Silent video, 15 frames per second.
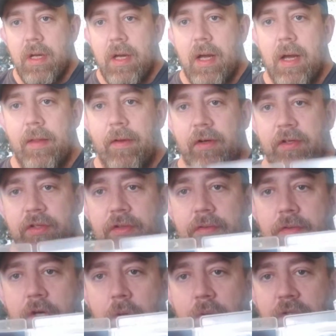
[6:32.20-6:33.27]
There's
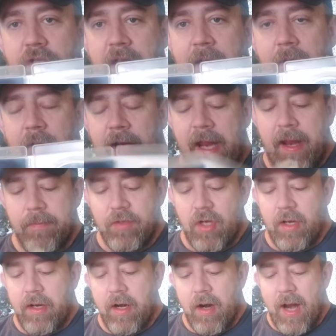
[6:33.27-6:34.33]
2 Sacred games
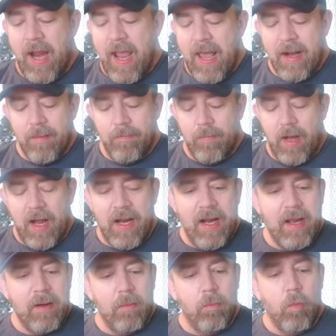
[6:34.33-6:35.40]
on there. I had
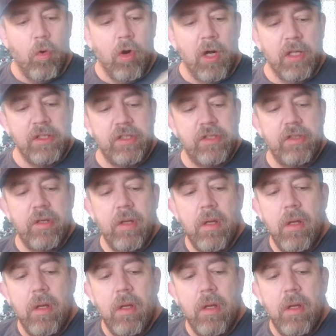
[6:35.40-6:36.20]
them once,